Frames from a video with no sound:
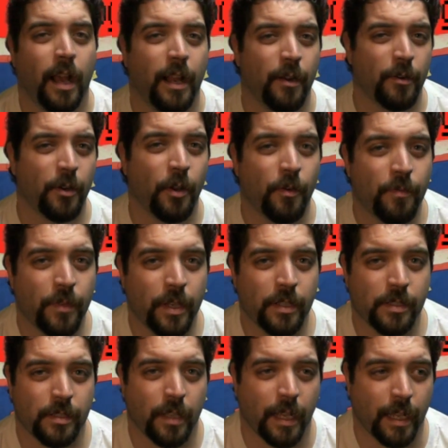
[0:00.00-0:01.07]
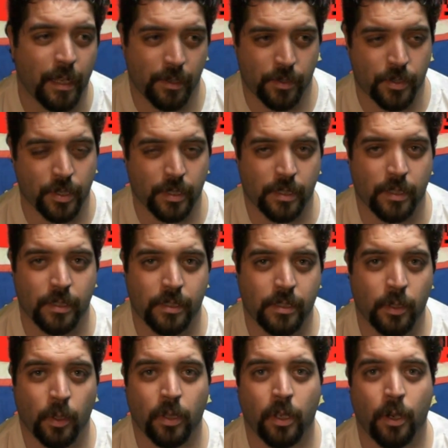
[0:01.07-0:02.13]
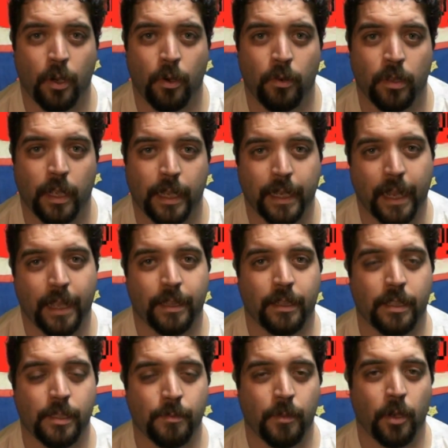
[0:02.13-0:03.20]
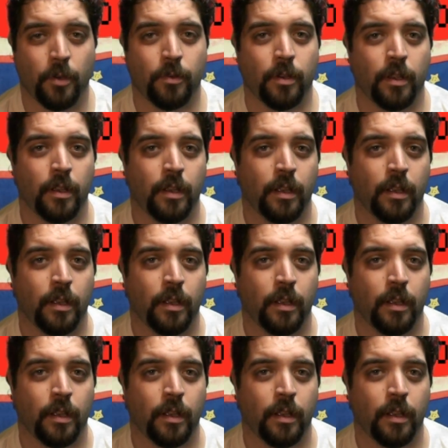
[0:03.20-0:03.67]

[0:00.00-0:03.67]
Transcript: I don't know if there's like just a solo like endless mode,